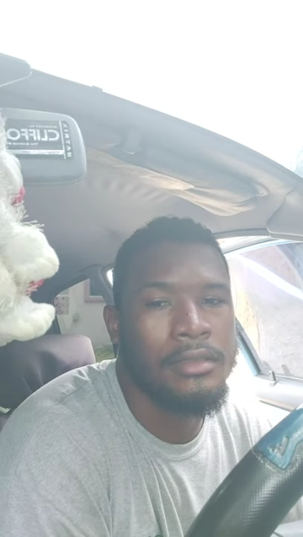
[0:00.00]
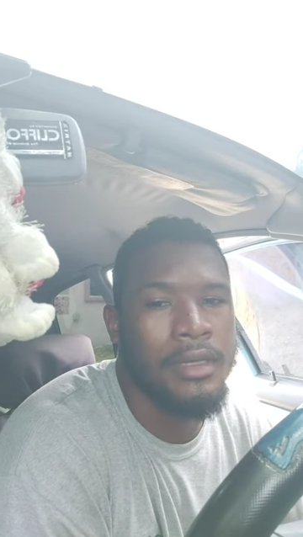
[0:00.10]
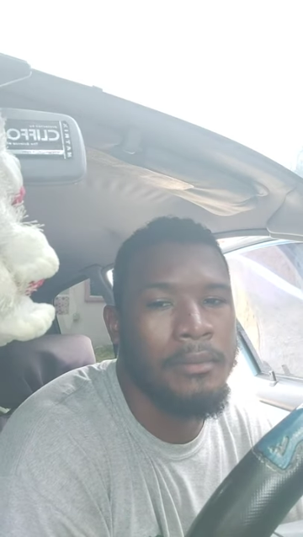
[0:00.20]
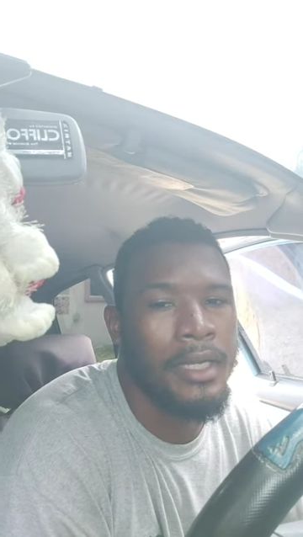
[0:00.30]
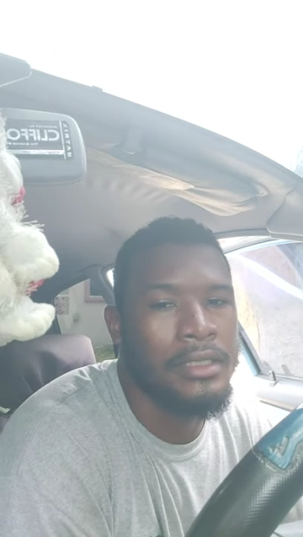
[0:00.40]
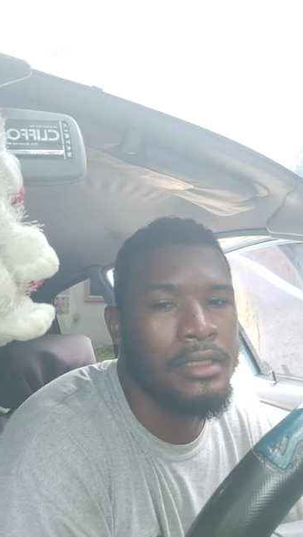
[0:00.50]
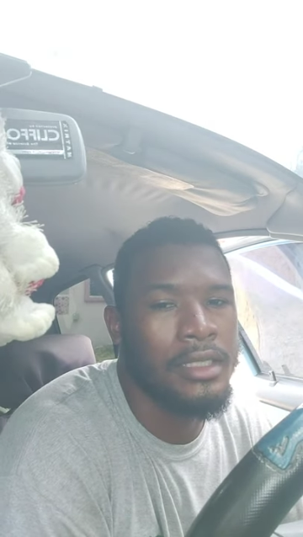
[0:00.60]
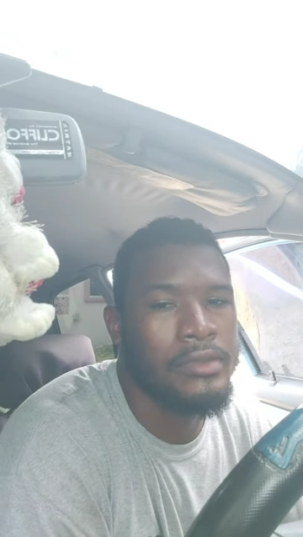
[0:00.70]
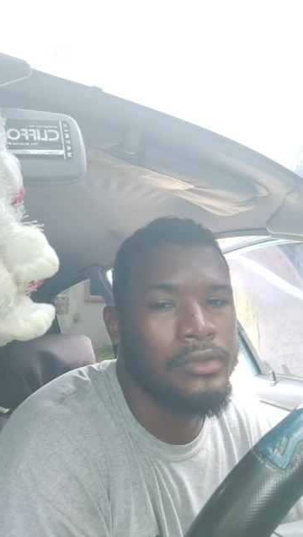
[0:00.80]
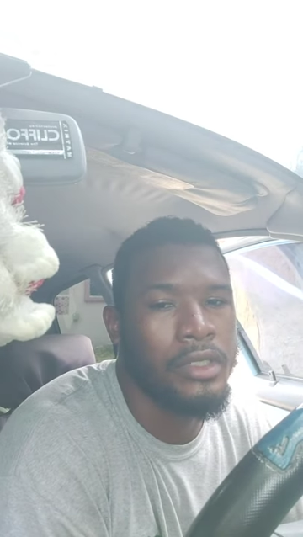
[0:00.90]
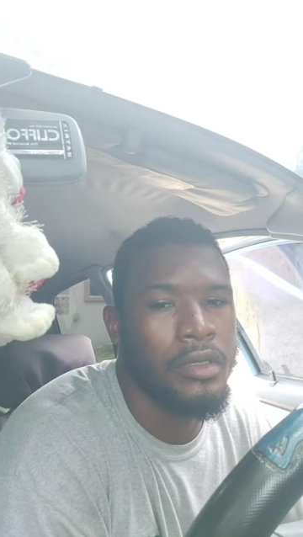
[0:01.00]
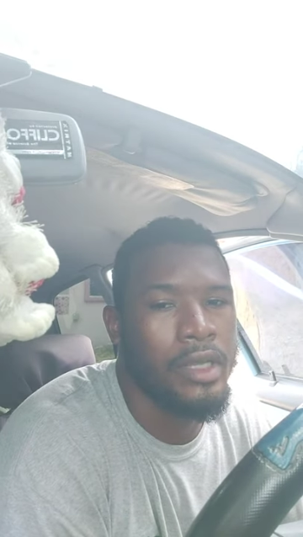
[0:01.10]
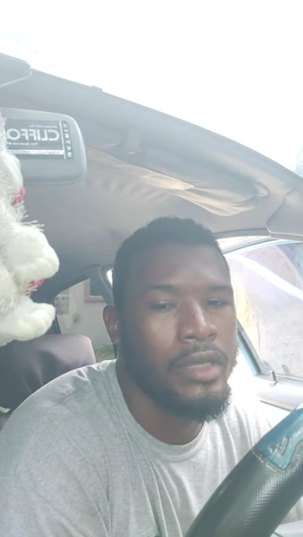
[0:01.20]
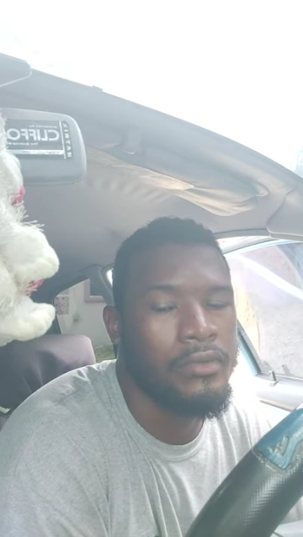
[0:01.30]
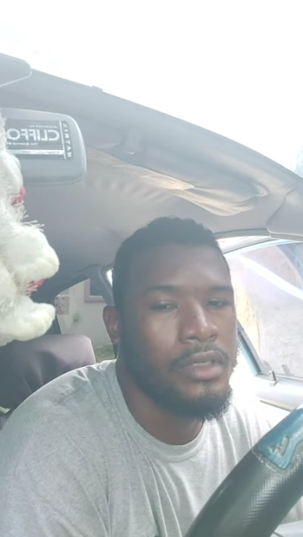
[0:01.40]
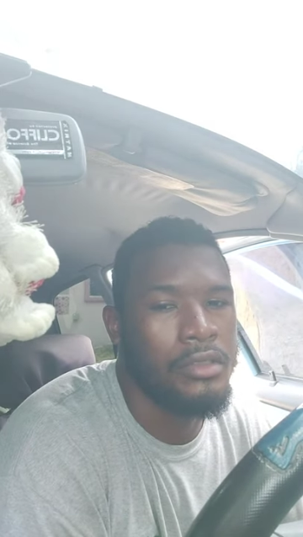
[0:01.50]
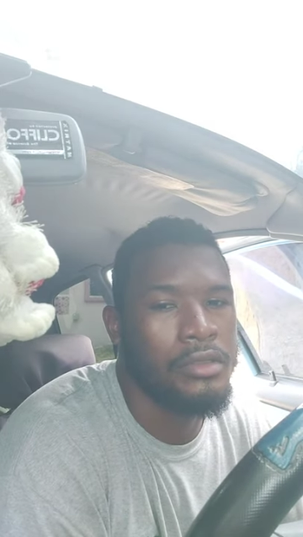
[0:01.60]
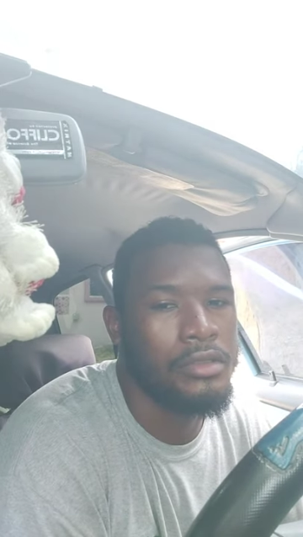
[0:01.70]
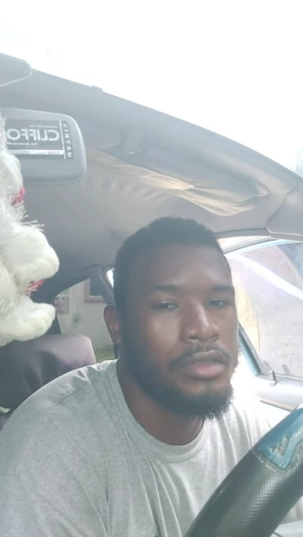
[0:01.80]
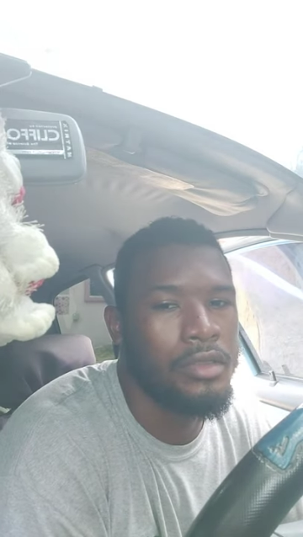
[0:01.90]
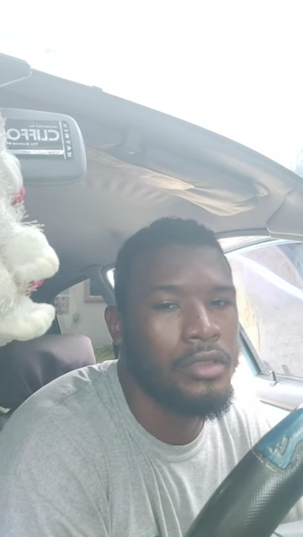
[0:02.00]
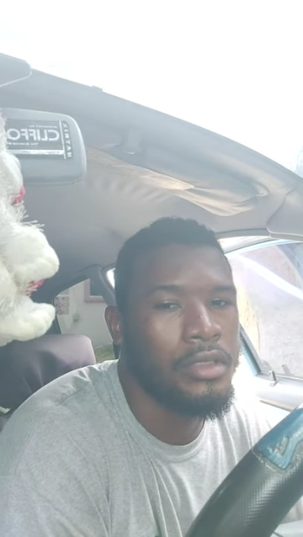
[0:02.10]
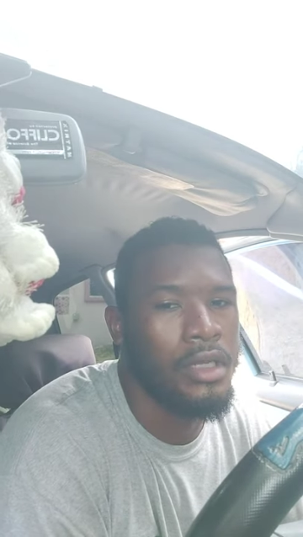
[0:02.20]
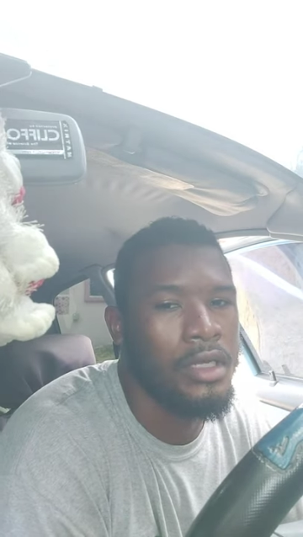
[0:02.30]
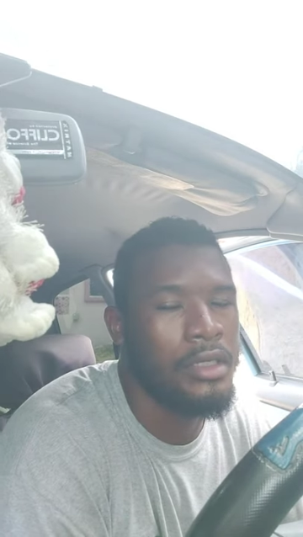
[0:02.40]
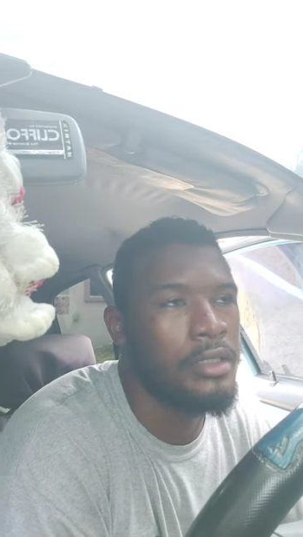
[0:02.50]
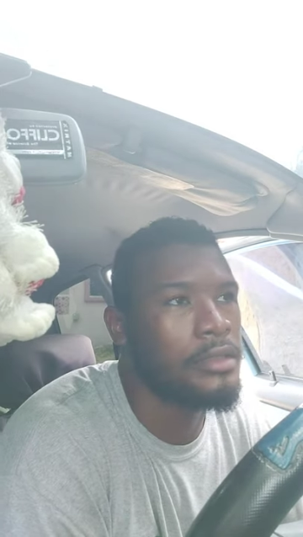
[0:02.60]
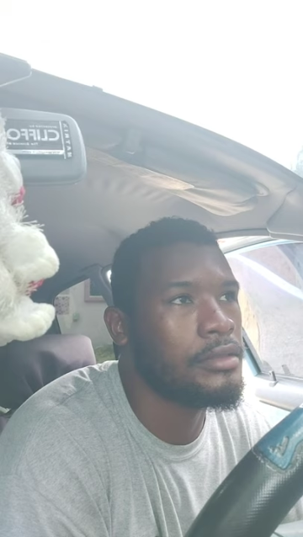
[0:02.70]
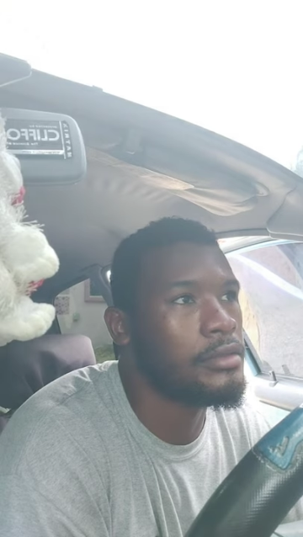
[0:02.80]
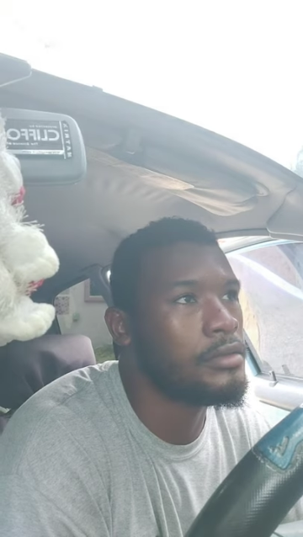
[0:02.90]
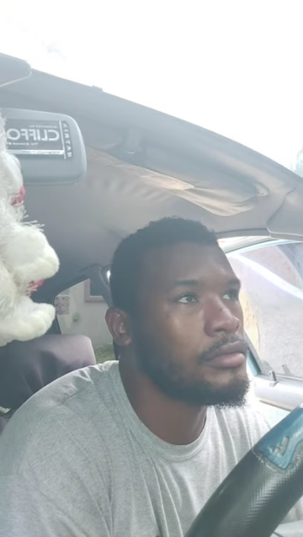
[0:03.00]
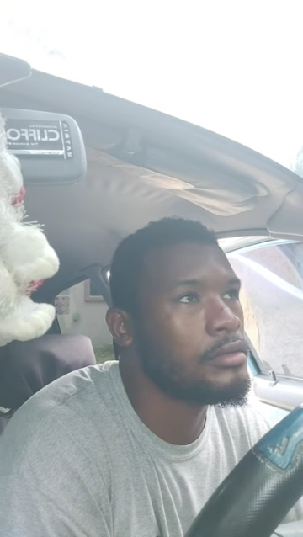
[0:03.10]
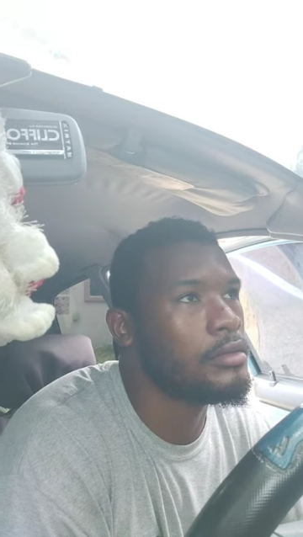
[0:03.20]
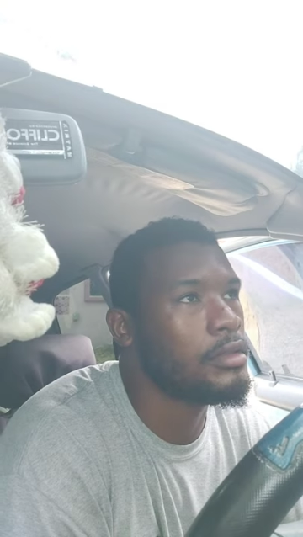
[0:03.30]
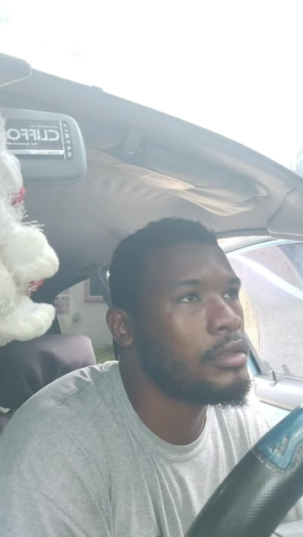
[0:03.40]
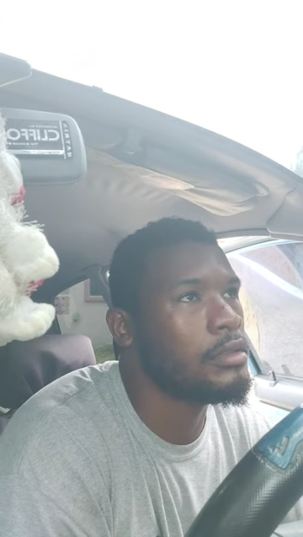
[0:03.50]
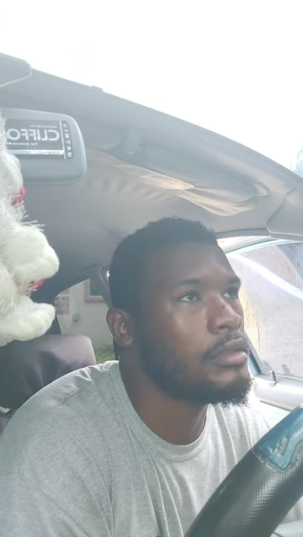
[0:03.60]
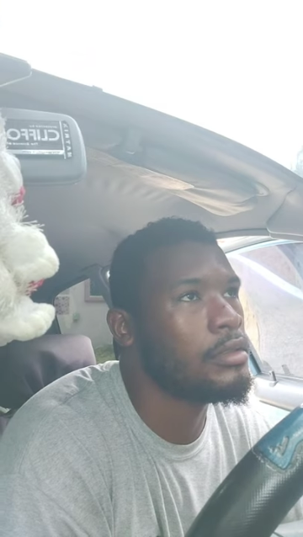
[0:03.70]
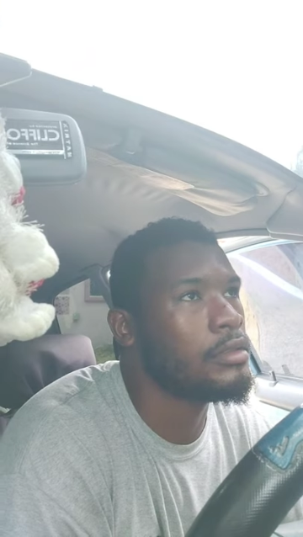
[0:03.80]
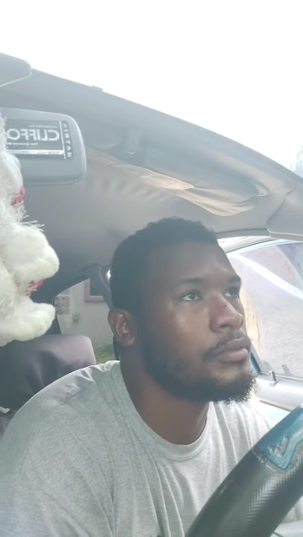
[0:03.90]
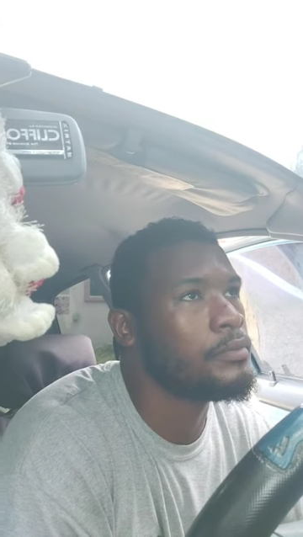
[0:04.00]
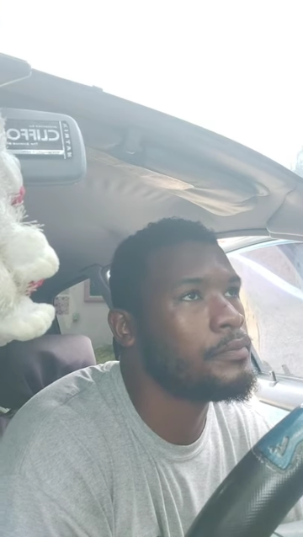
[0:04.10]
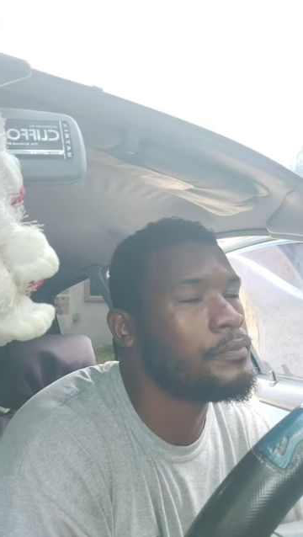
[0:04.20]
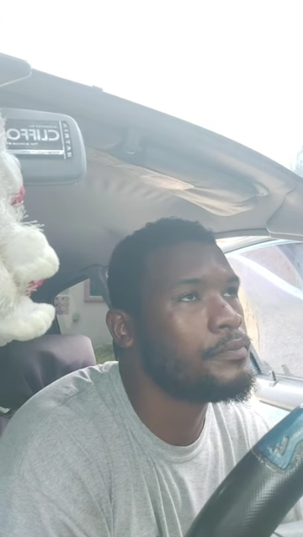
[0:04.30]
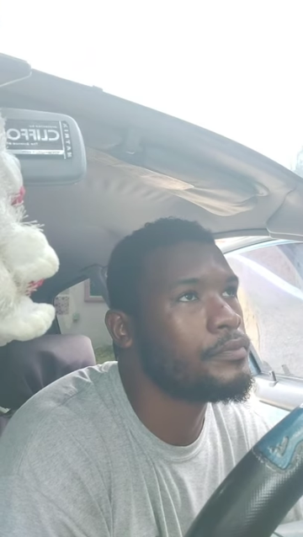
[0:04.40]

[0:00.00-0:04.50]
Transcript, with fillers: i might next video give another tutorial on um